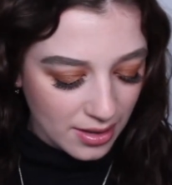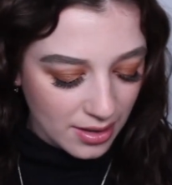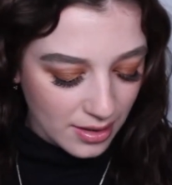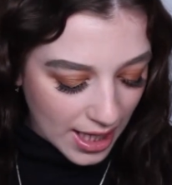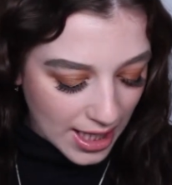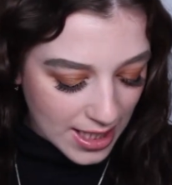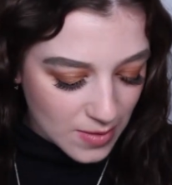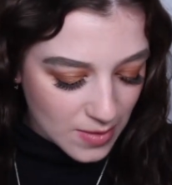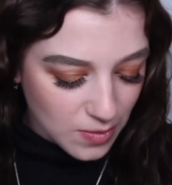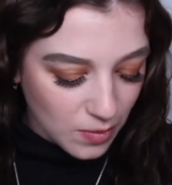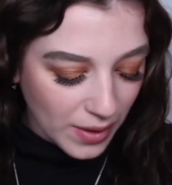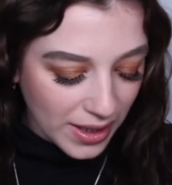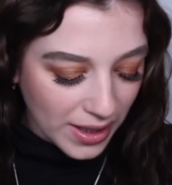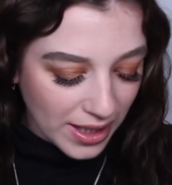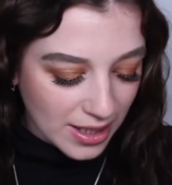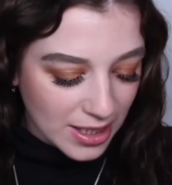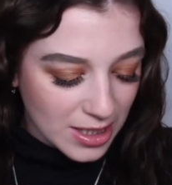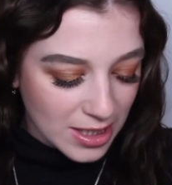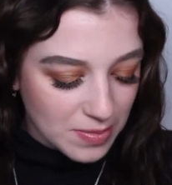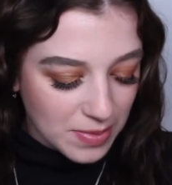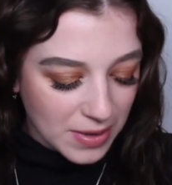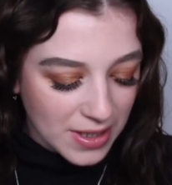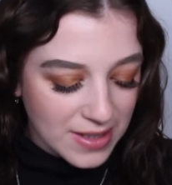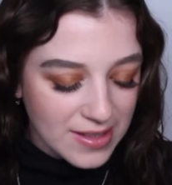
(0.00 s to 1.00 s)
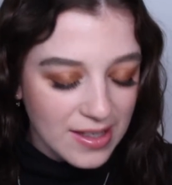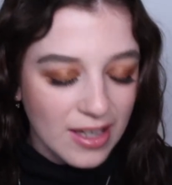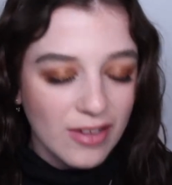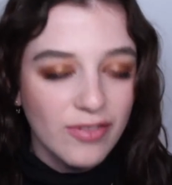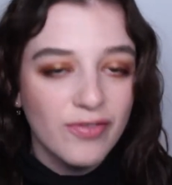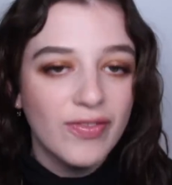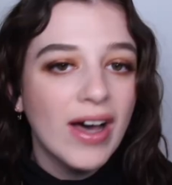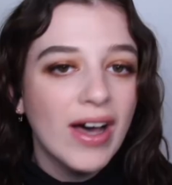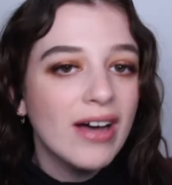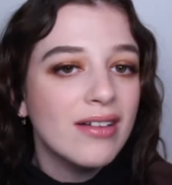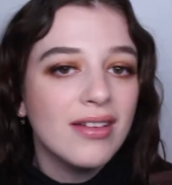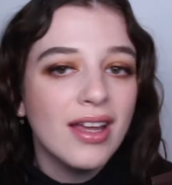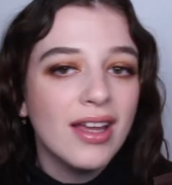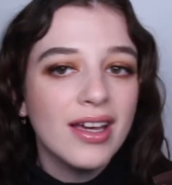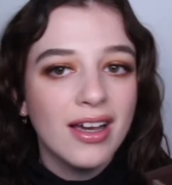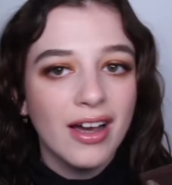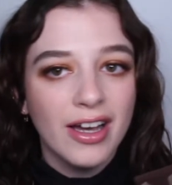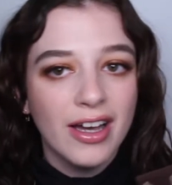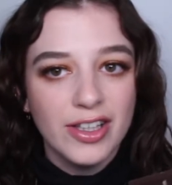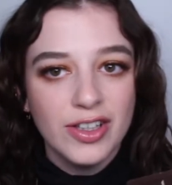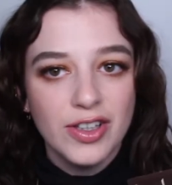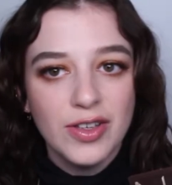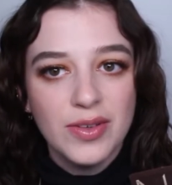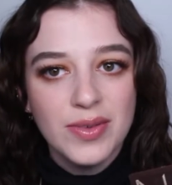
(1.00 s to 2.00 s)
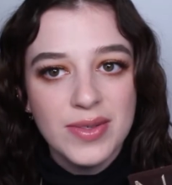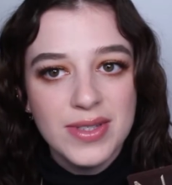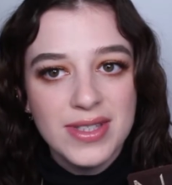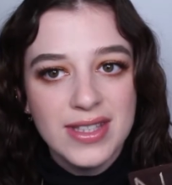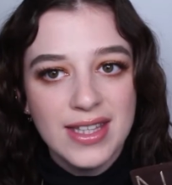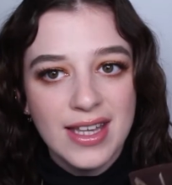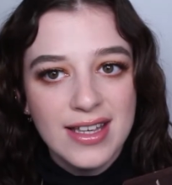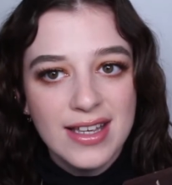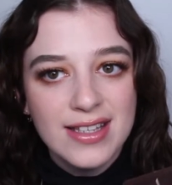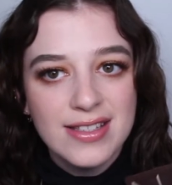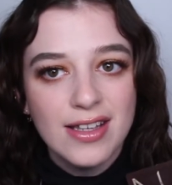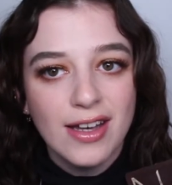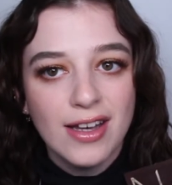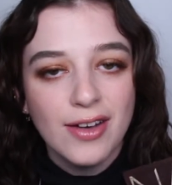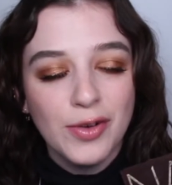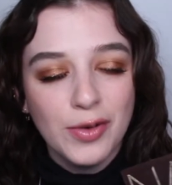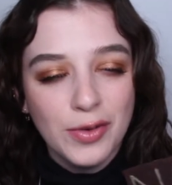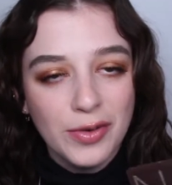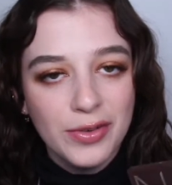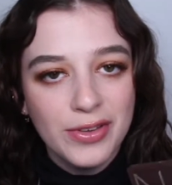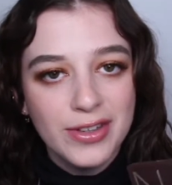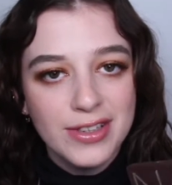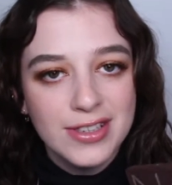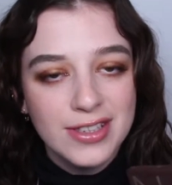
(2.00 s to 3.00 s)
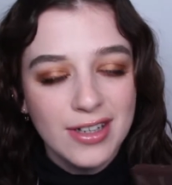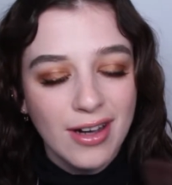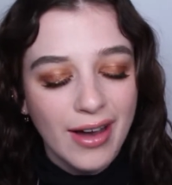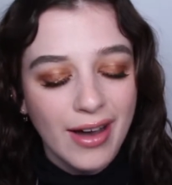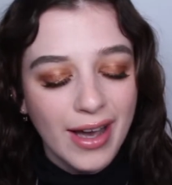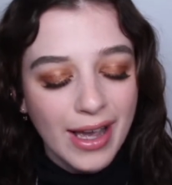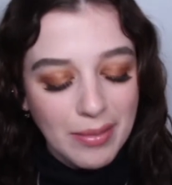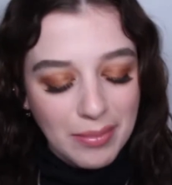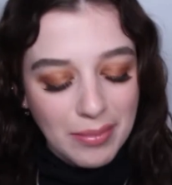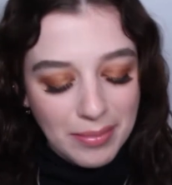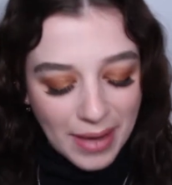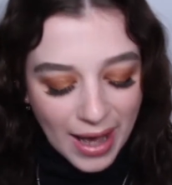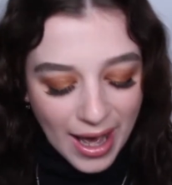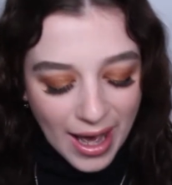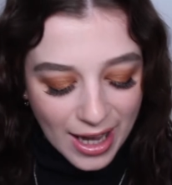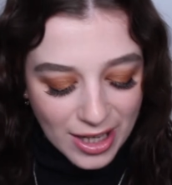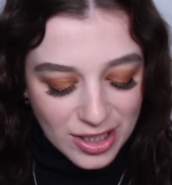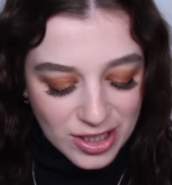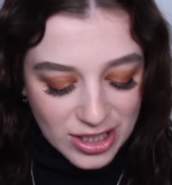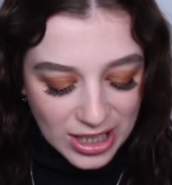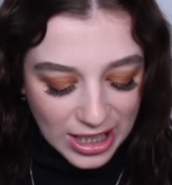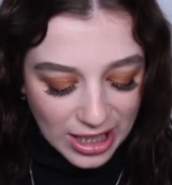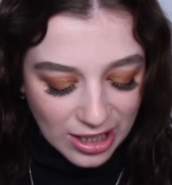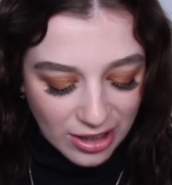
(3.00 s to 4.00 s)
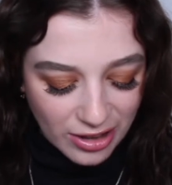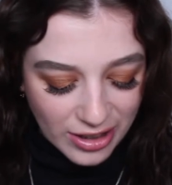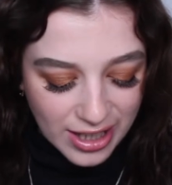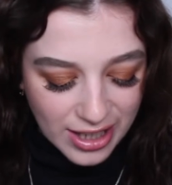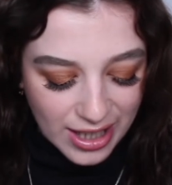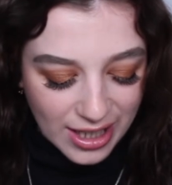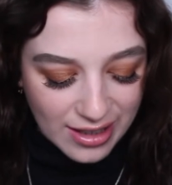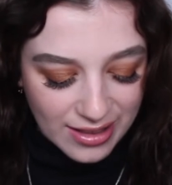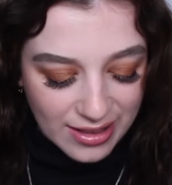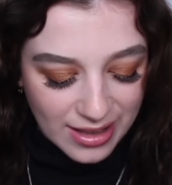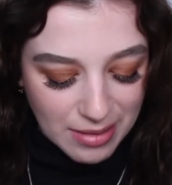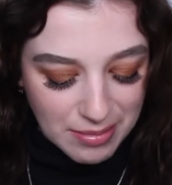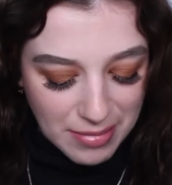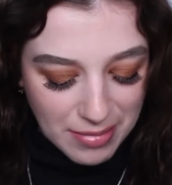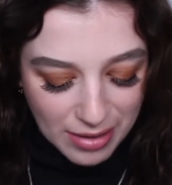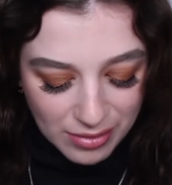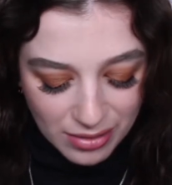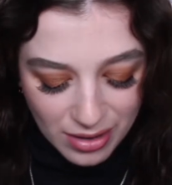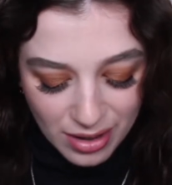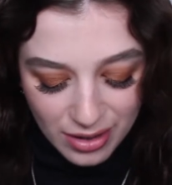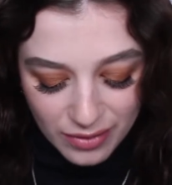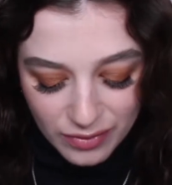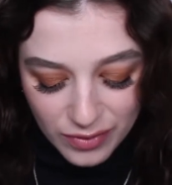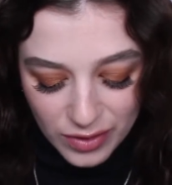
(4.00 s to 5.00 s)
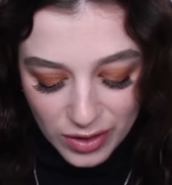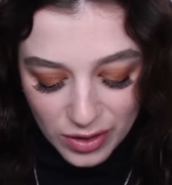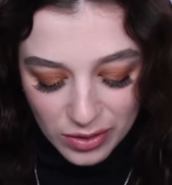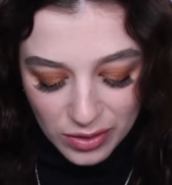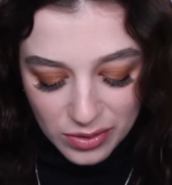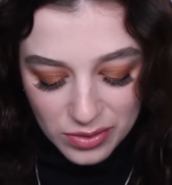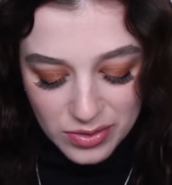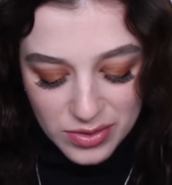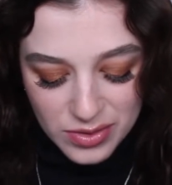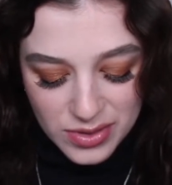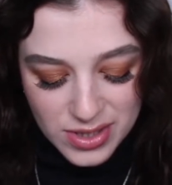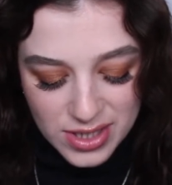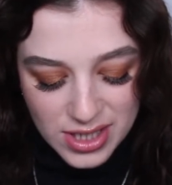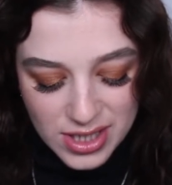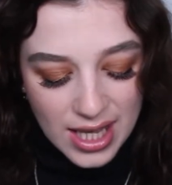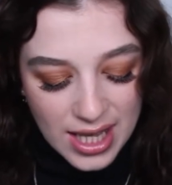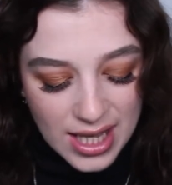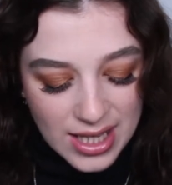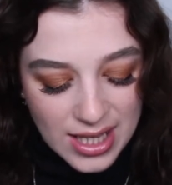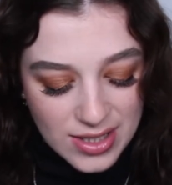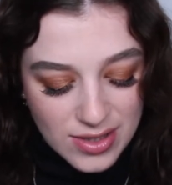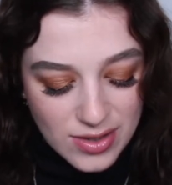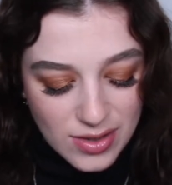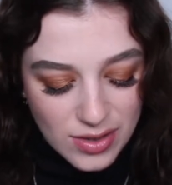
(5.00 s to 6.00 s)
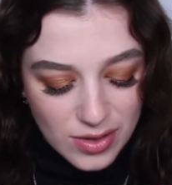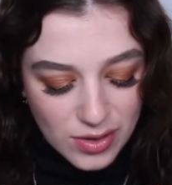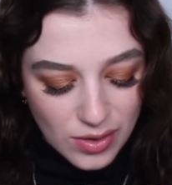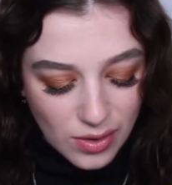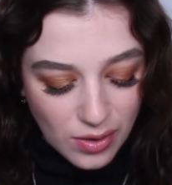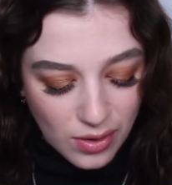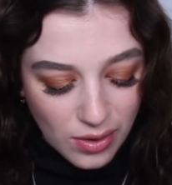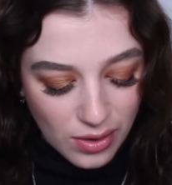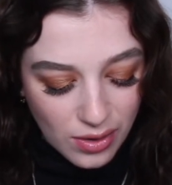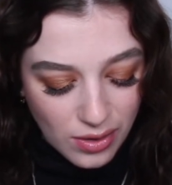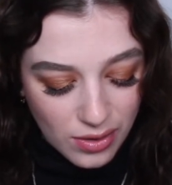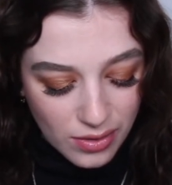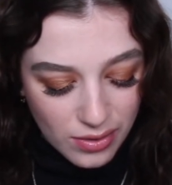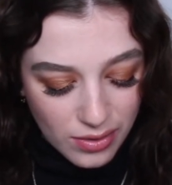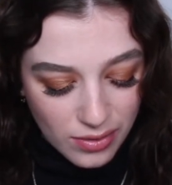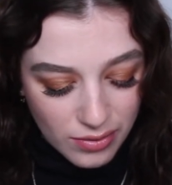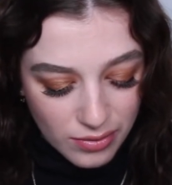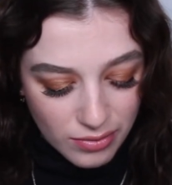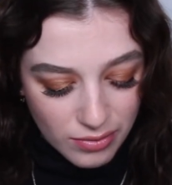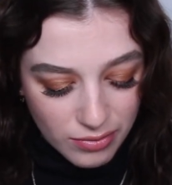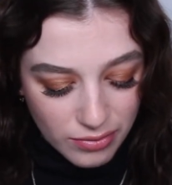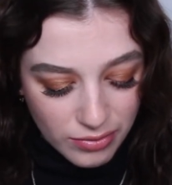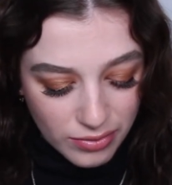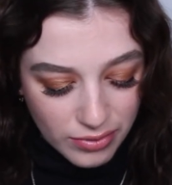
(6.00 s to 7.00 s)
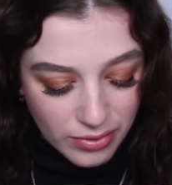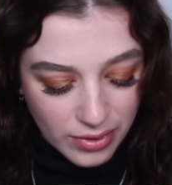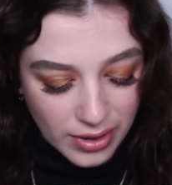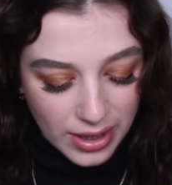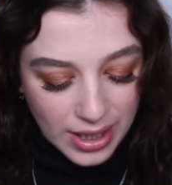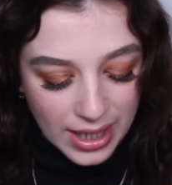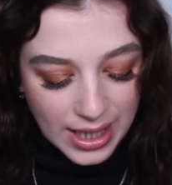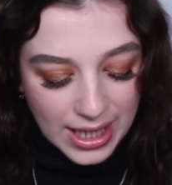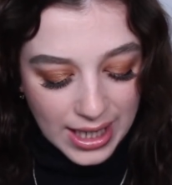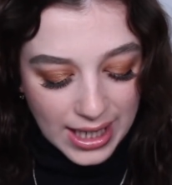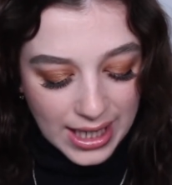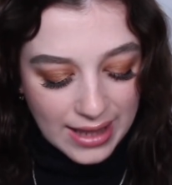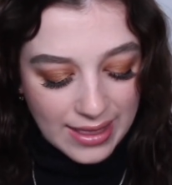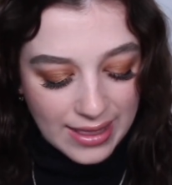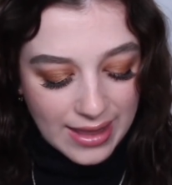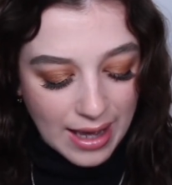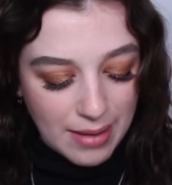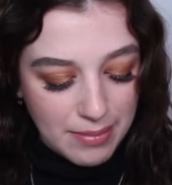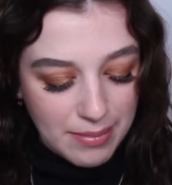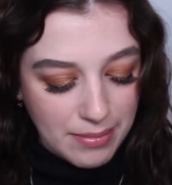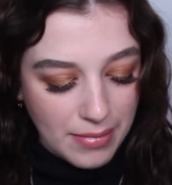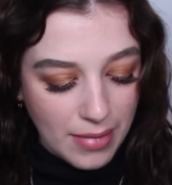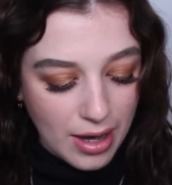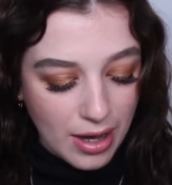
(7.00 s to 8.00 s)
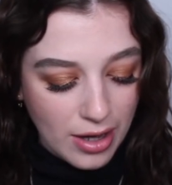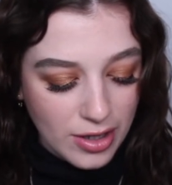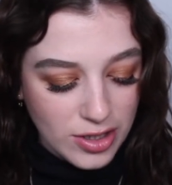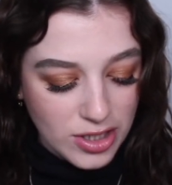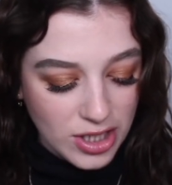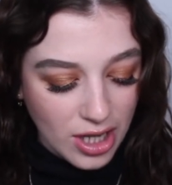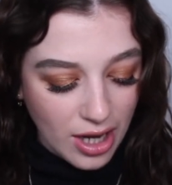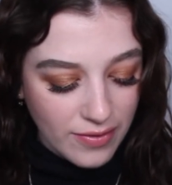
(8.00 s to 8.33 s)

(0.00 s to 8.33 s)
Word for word: It's weird because I felt like I used this all the time, but actually looking at the amount I've used, it's not really that much.